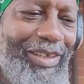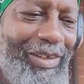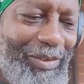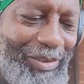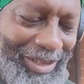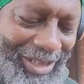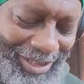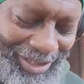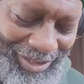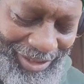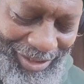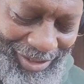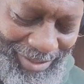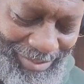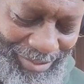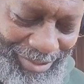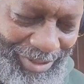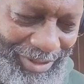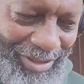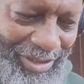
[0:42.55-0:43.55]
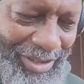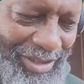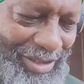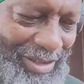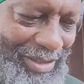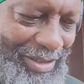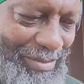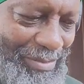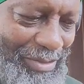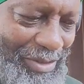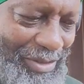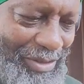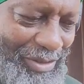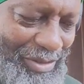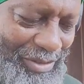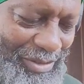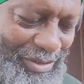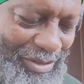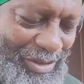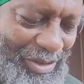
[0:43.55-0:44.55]
Okay, so
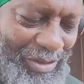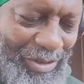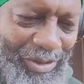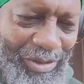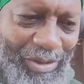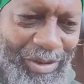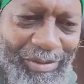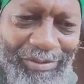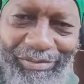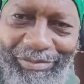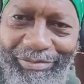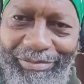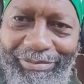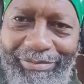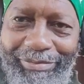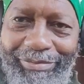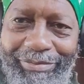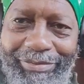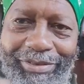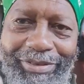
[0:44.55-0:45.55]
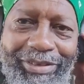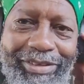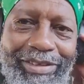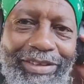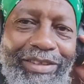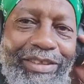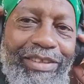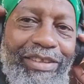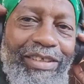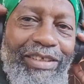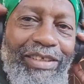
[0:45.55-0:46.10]
turn it off. It's